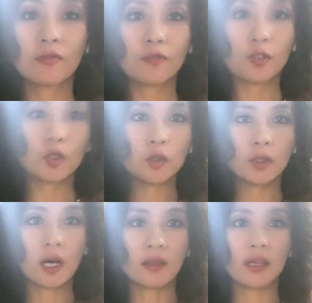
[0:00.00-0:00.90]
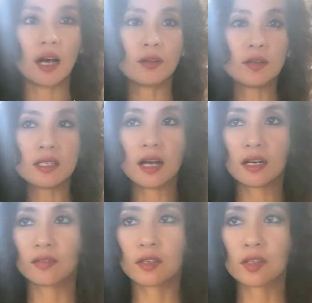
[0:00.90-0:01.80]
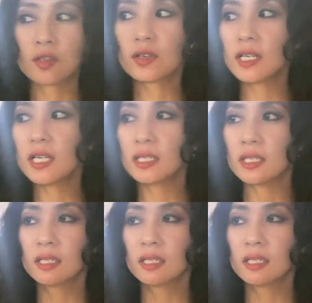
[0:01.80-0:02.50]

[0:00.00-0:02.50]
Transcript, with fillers: food on the other side of the street.